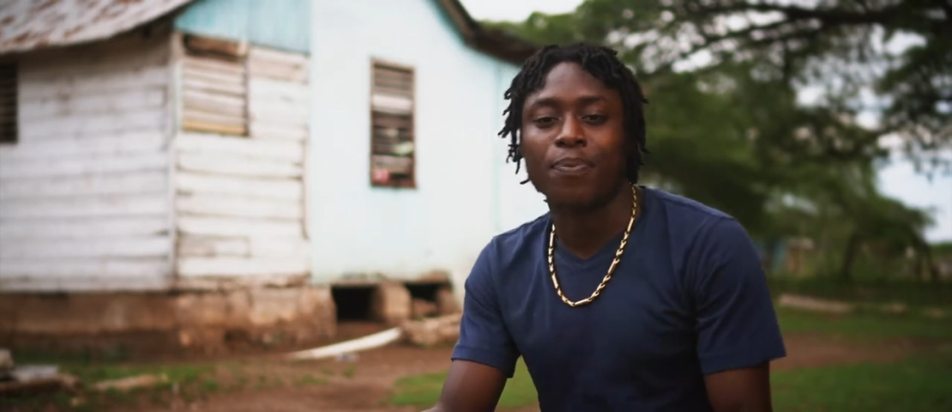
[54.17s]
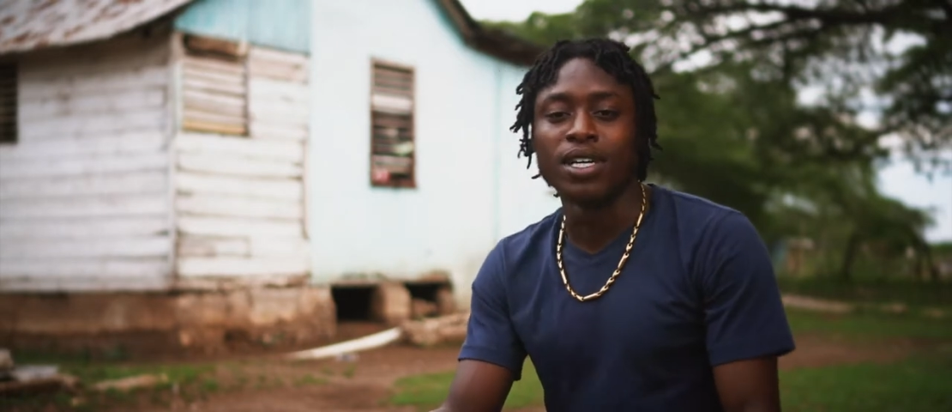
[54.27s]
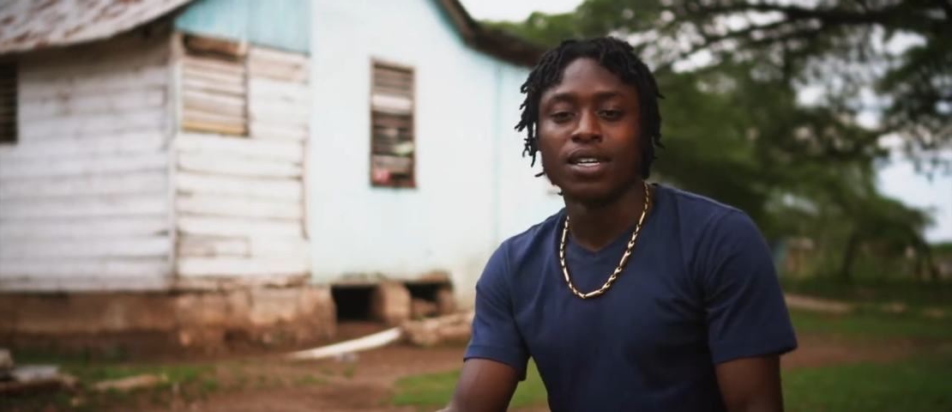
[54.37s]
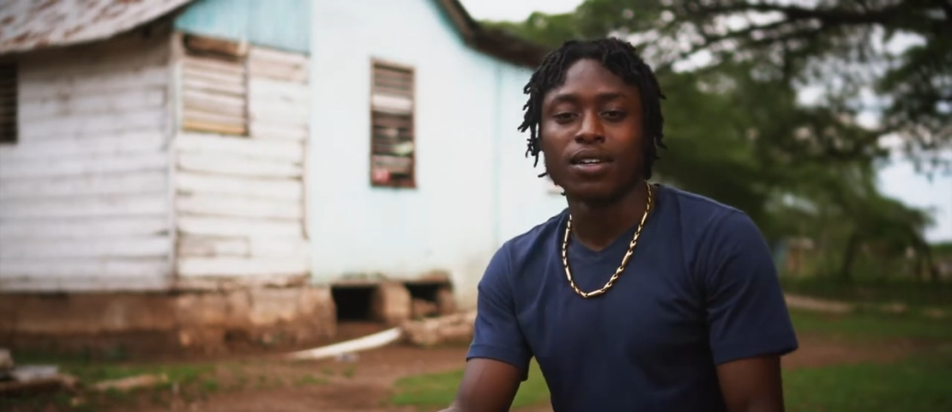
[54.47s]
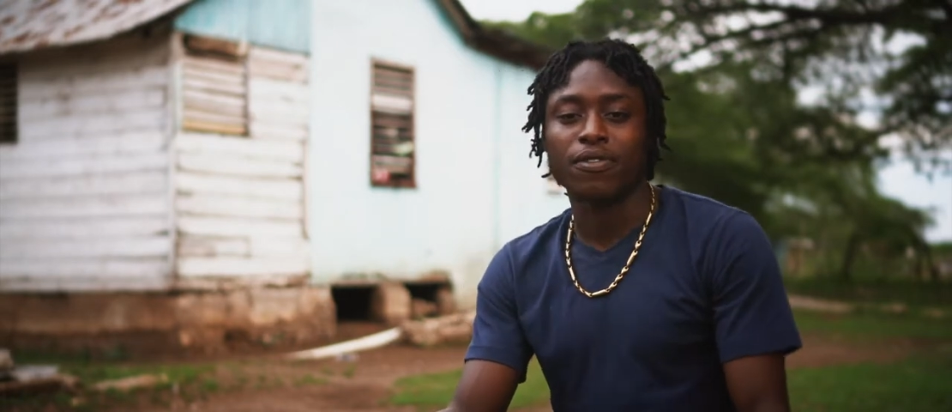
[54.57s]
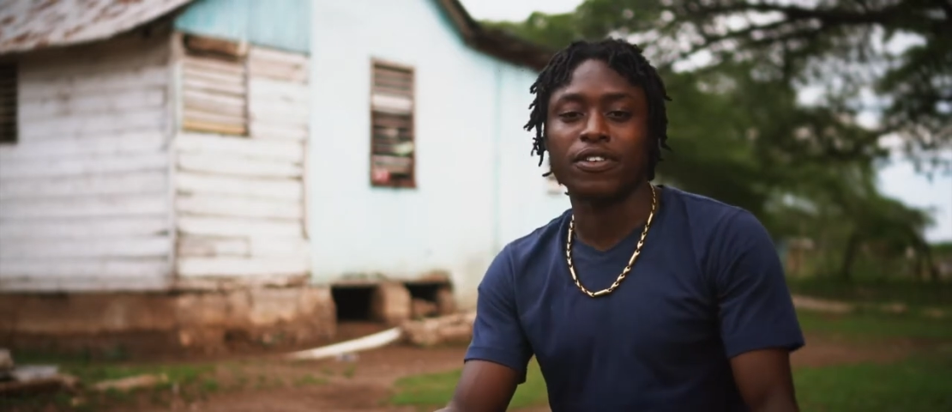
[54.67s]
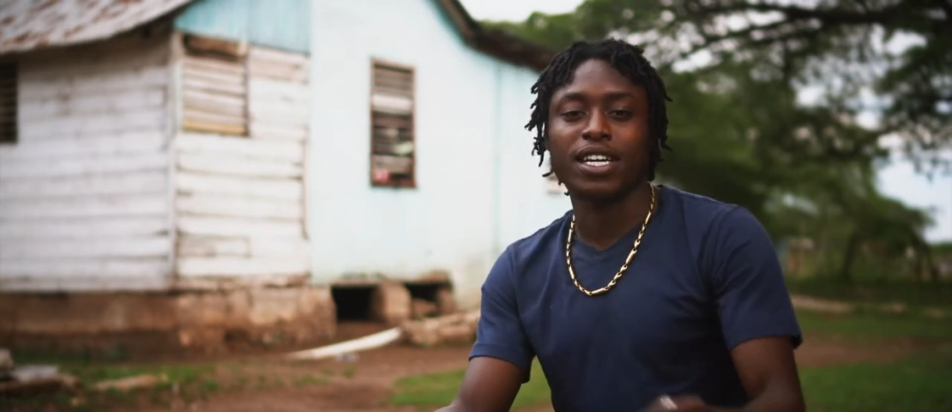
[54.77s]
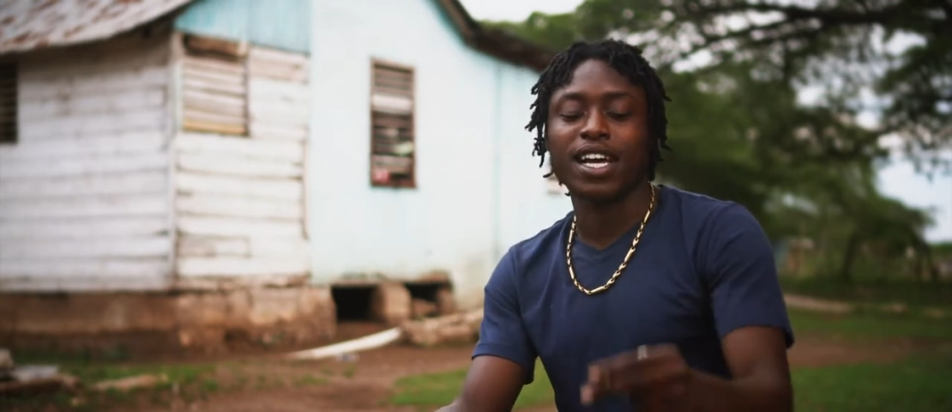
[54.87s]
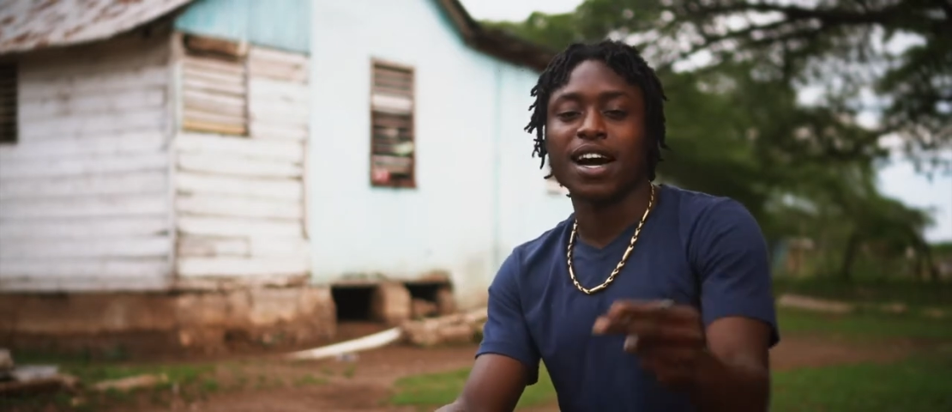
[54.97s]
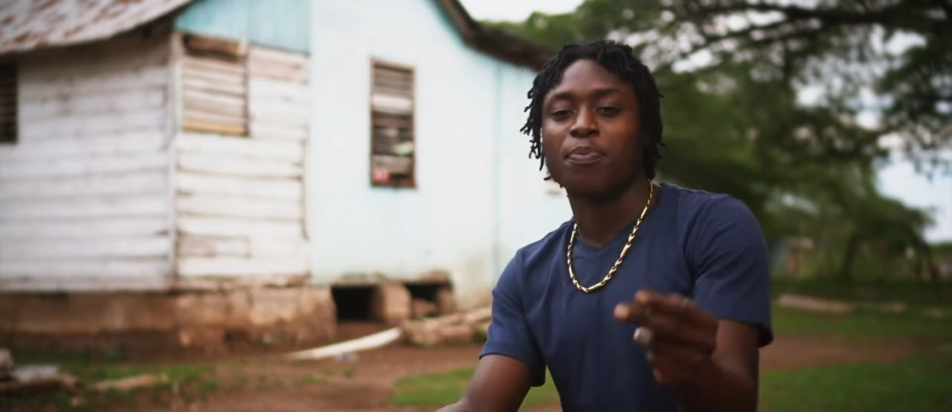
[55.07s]
play,
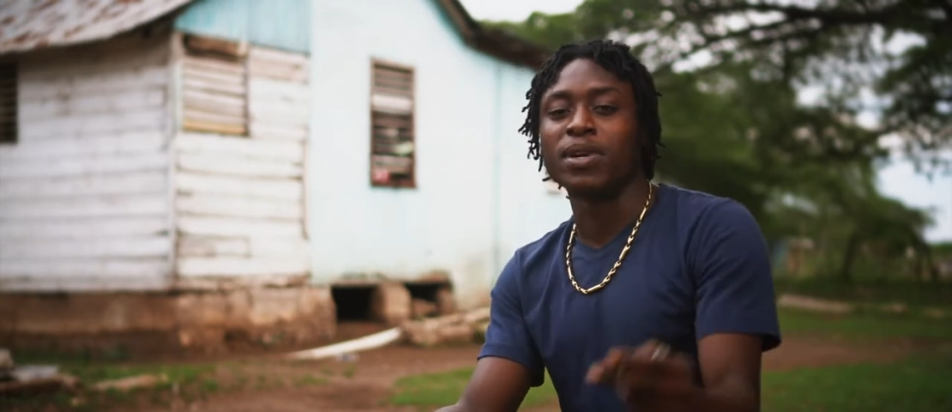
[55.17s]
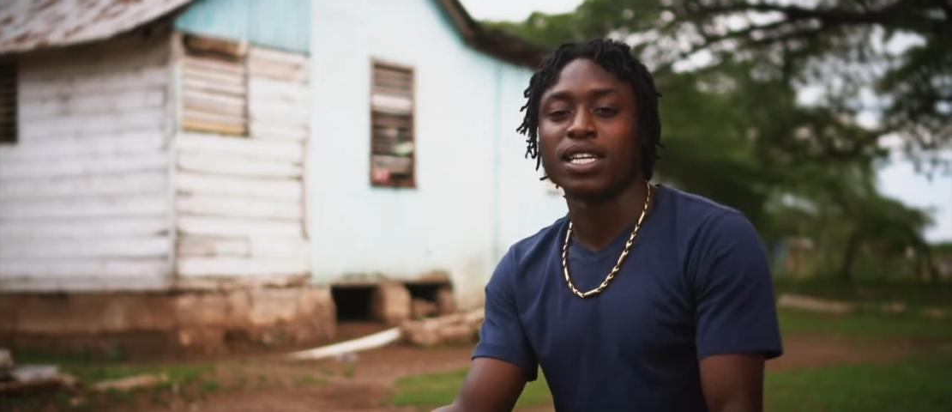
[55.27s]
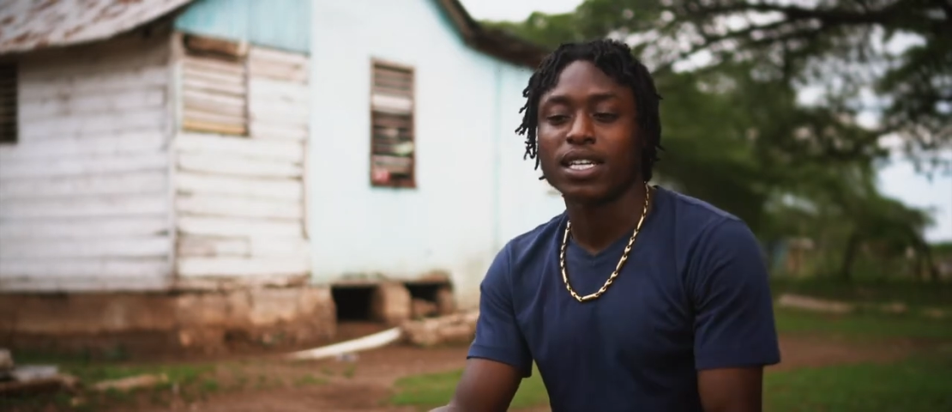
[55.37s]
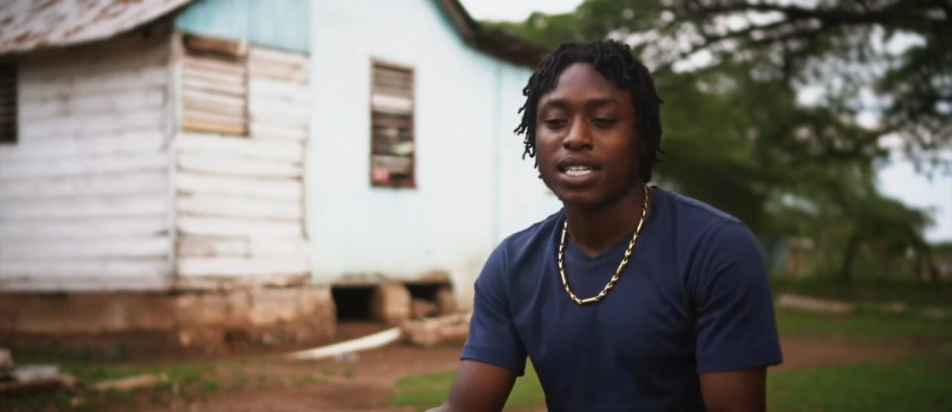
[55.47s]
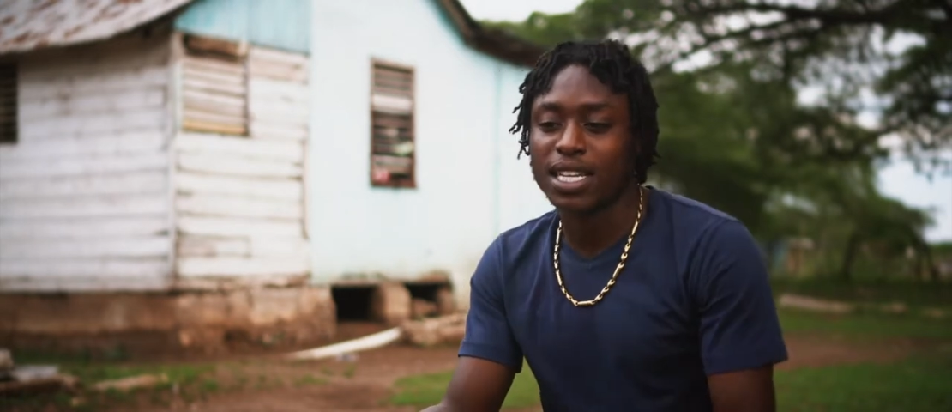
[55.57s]
fear not a play,